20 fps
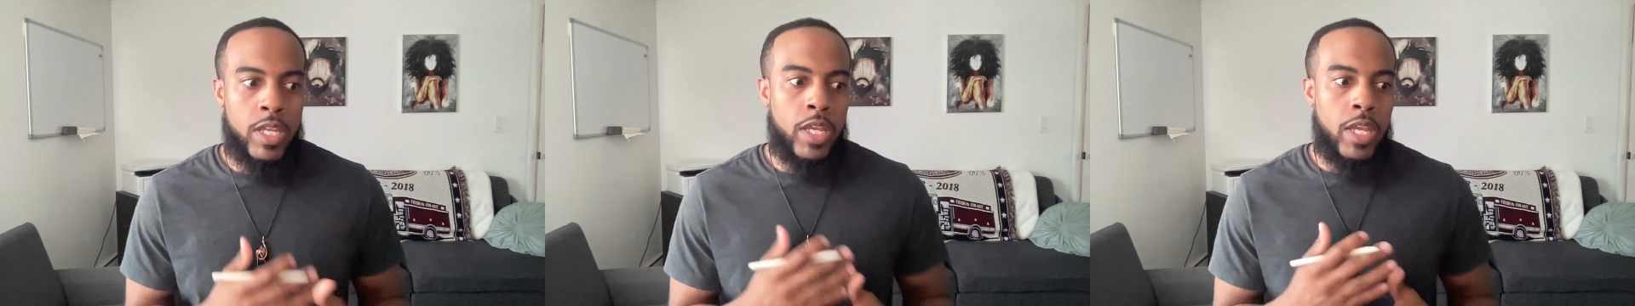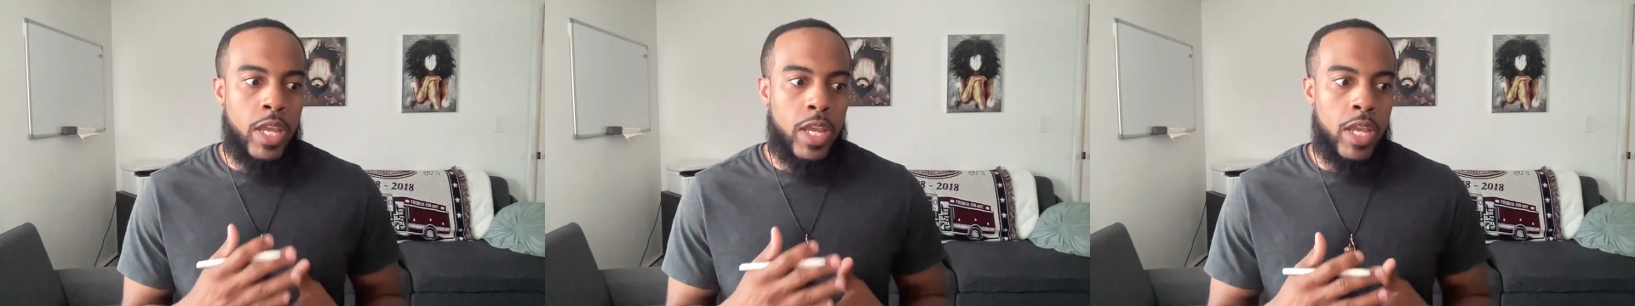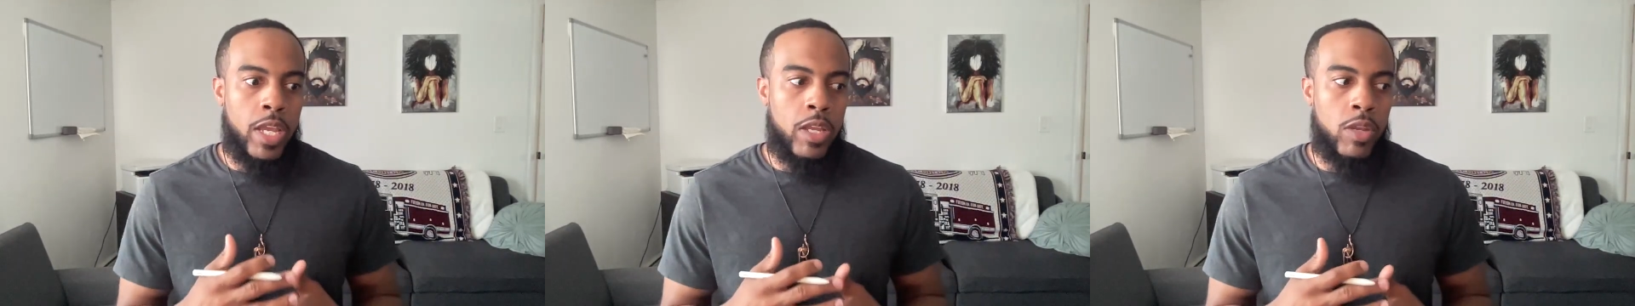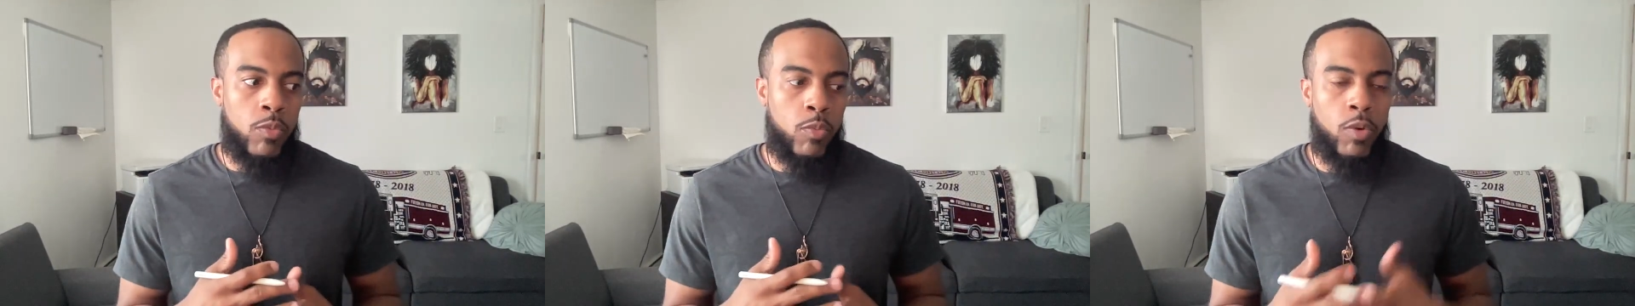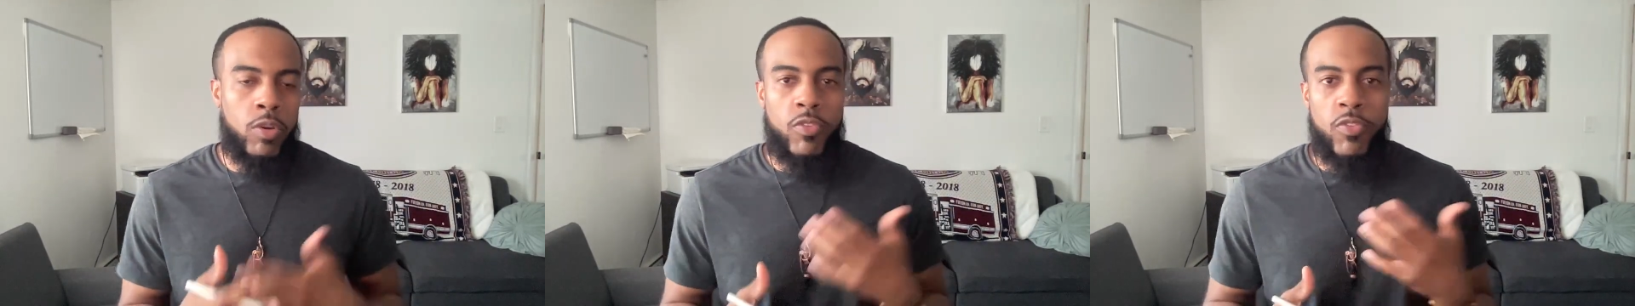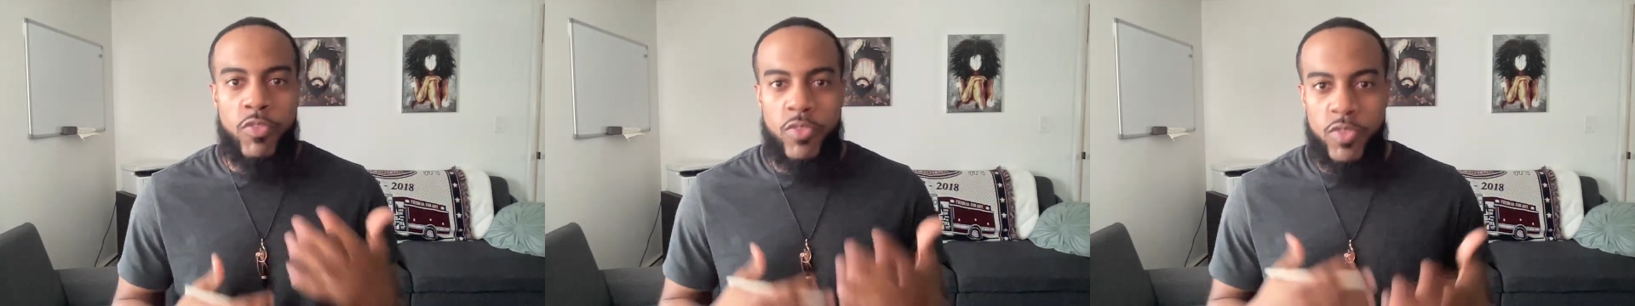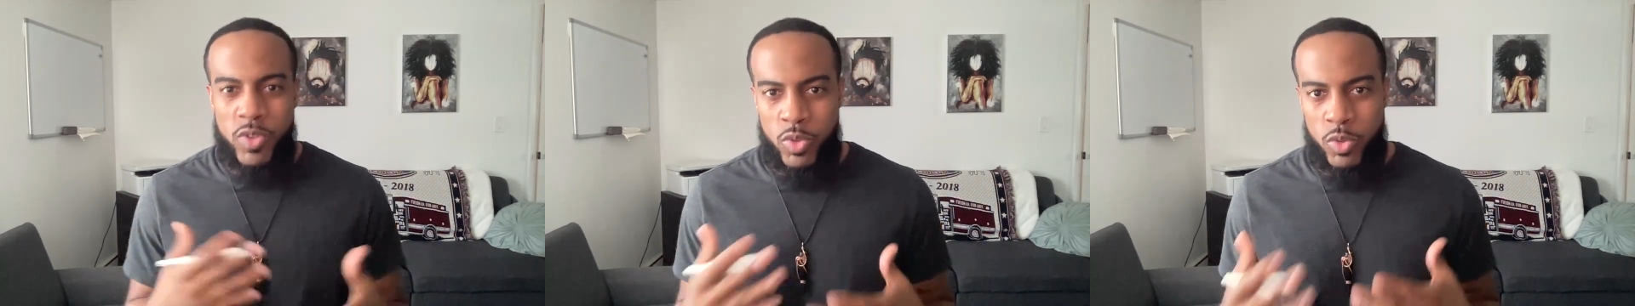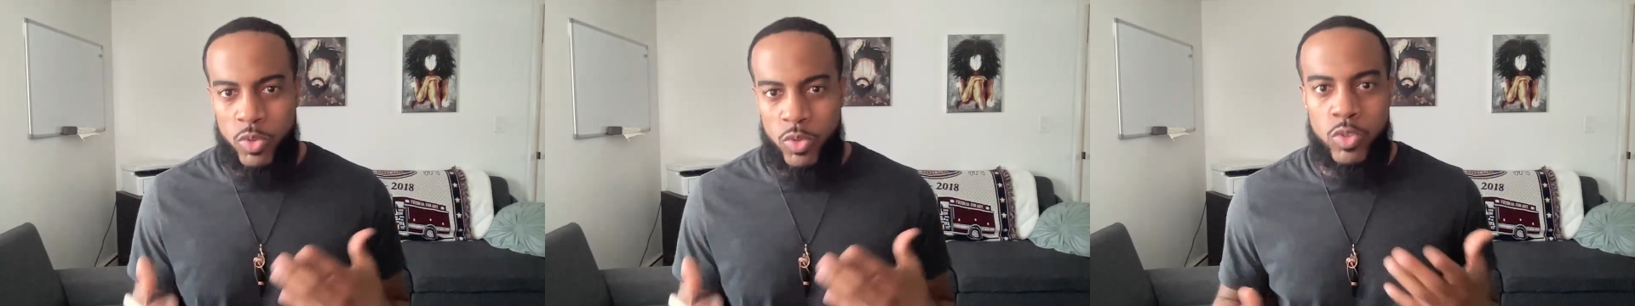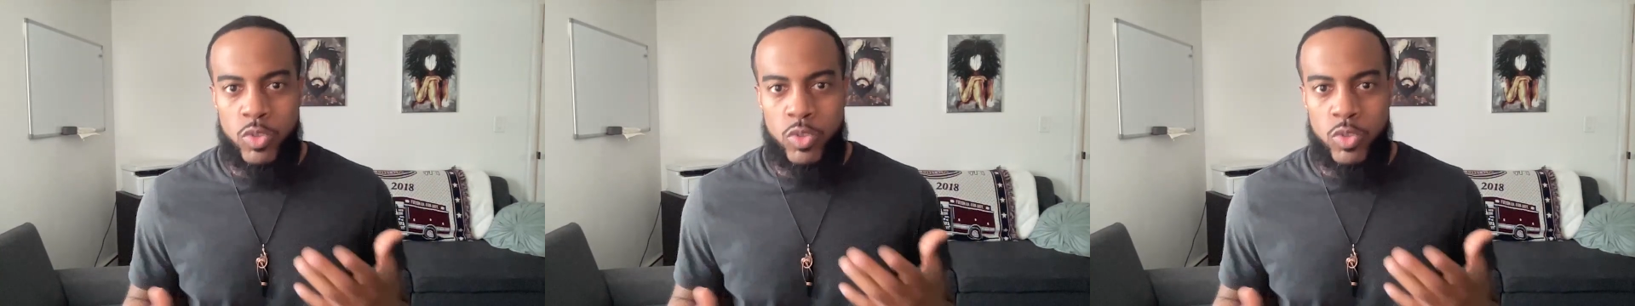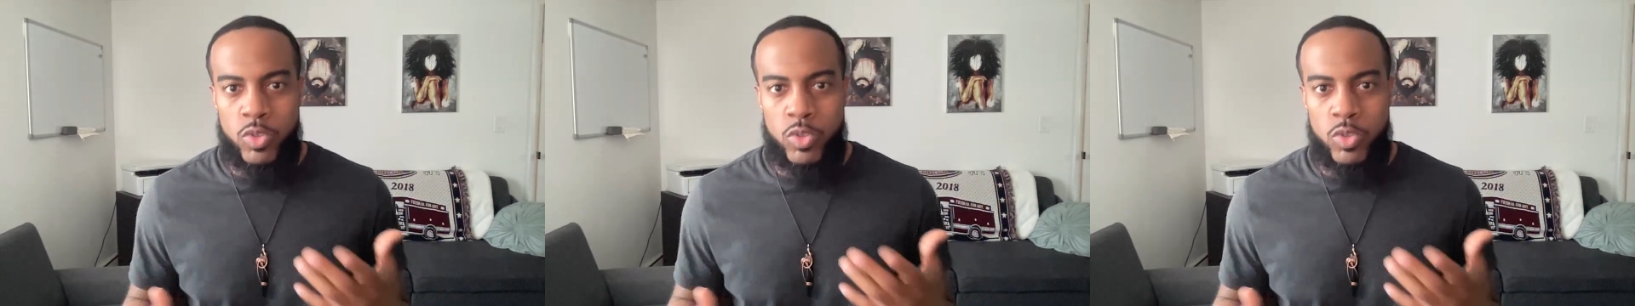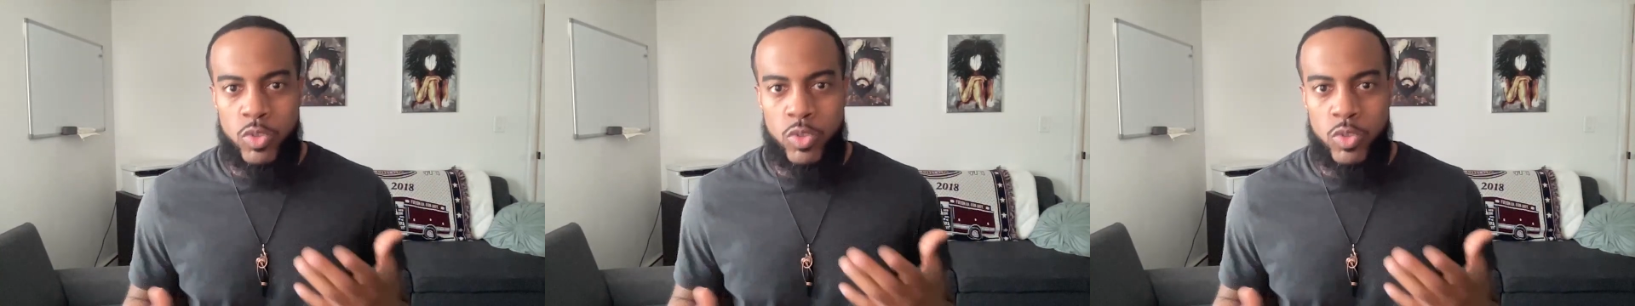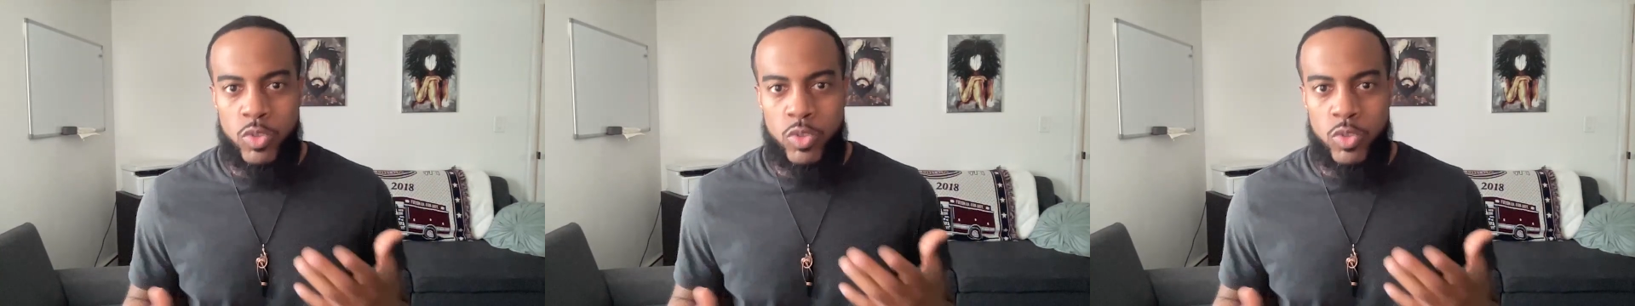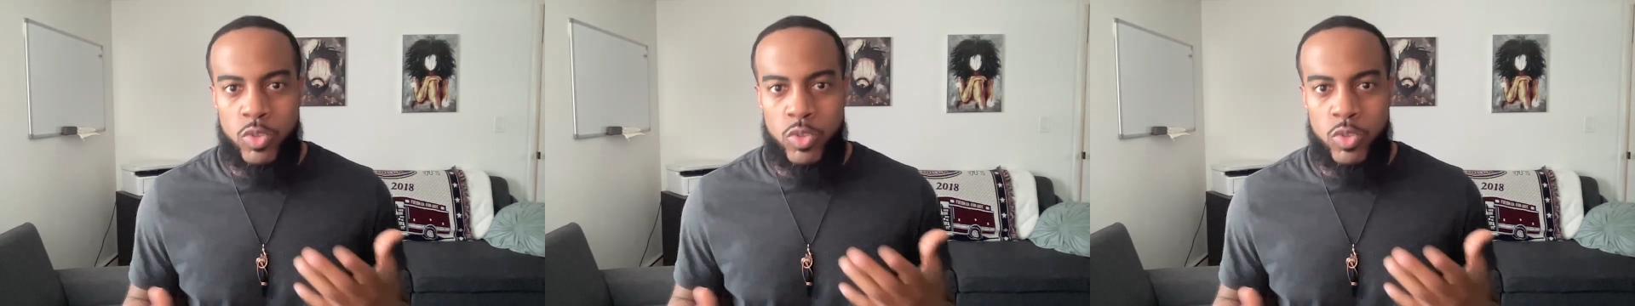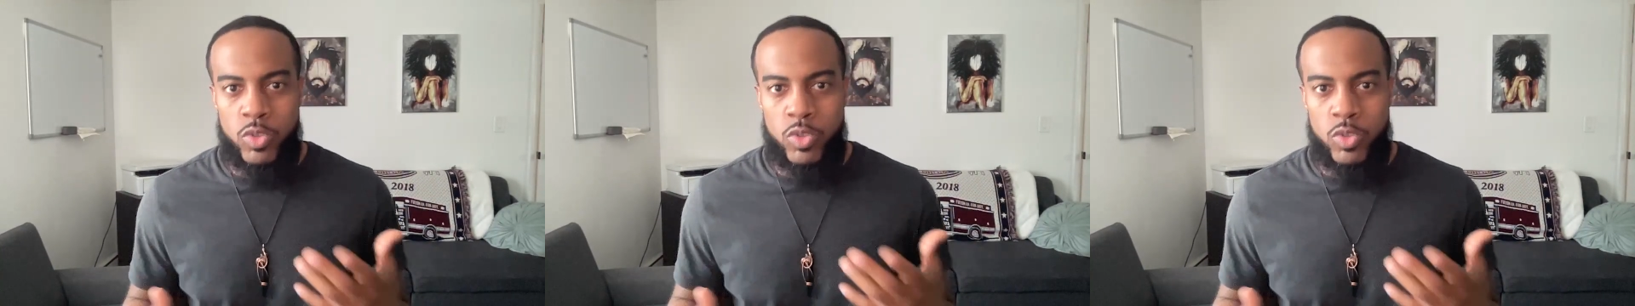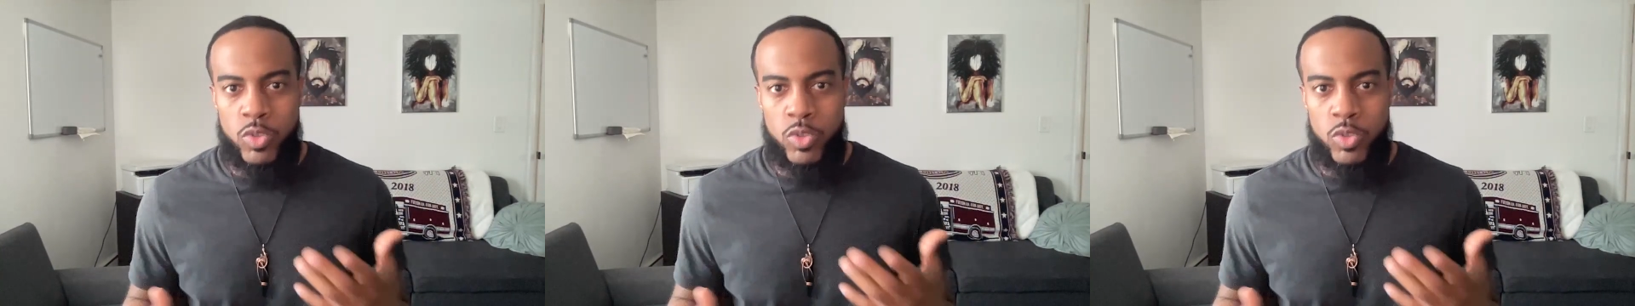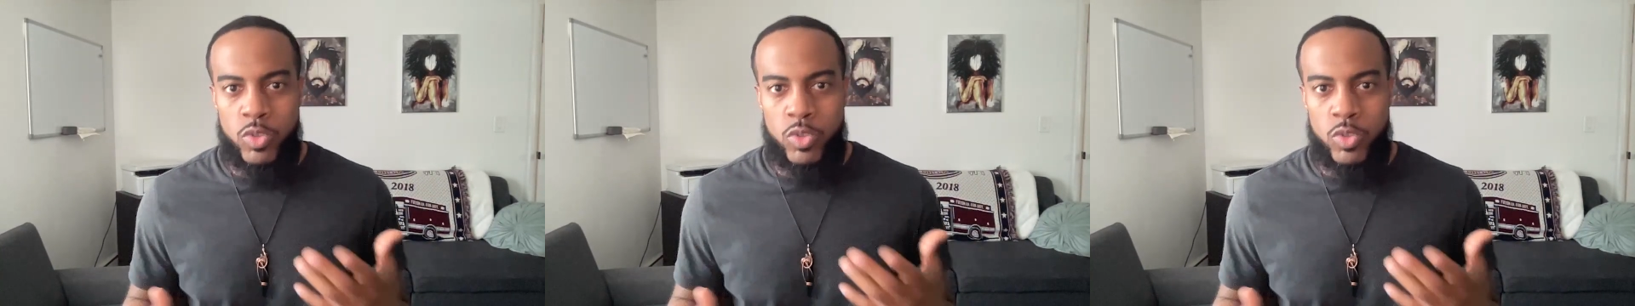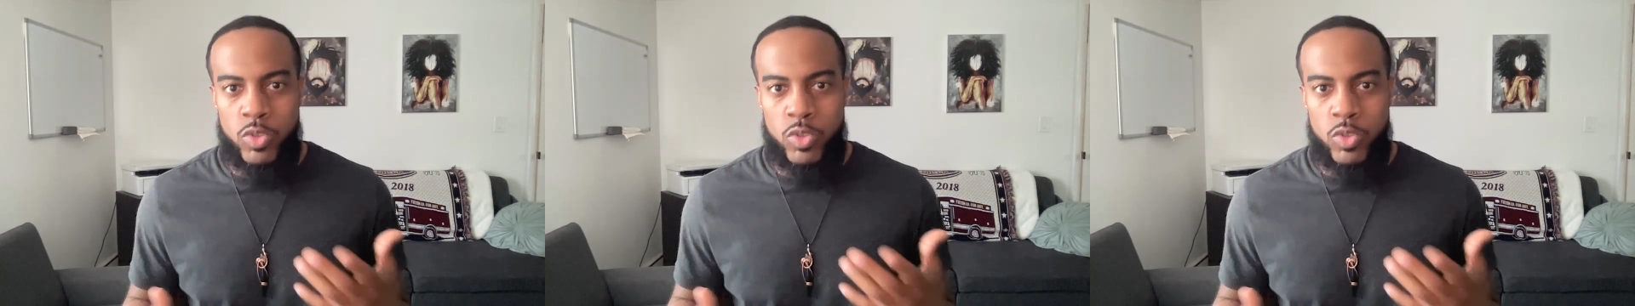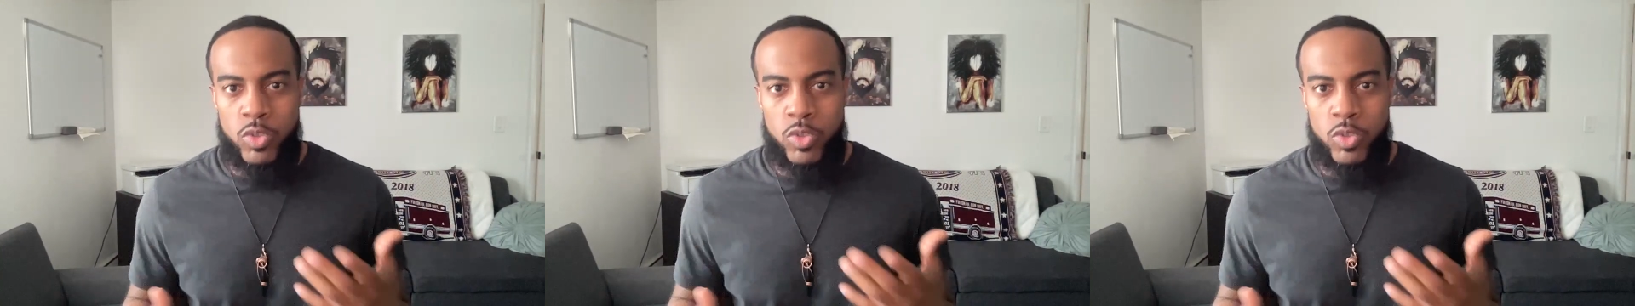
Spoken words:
and what feels good and rhythmic